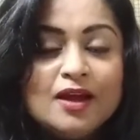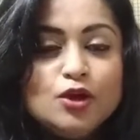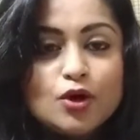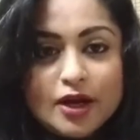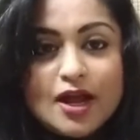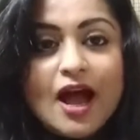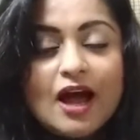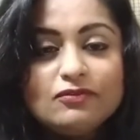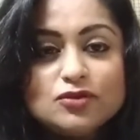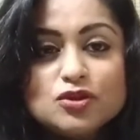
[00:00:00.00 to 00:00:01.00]
You're going to
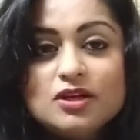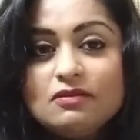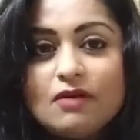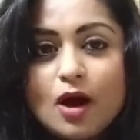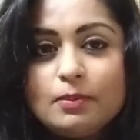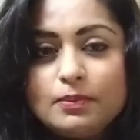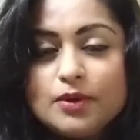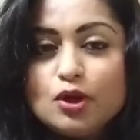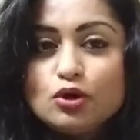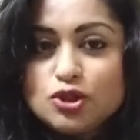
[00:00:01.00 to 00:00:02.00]
have to give up
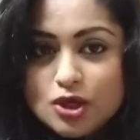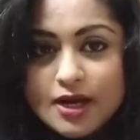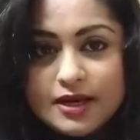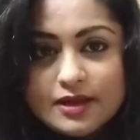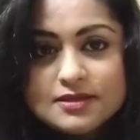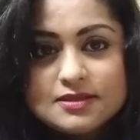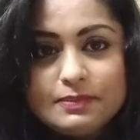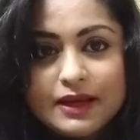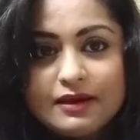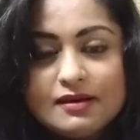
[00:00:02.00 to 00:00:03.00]
your shyness,
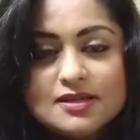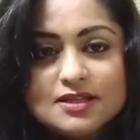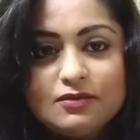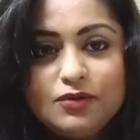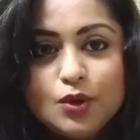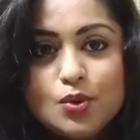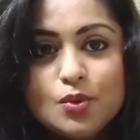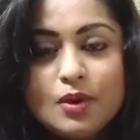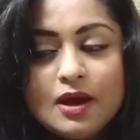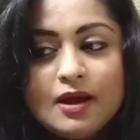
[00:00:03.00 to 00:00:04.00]
because if you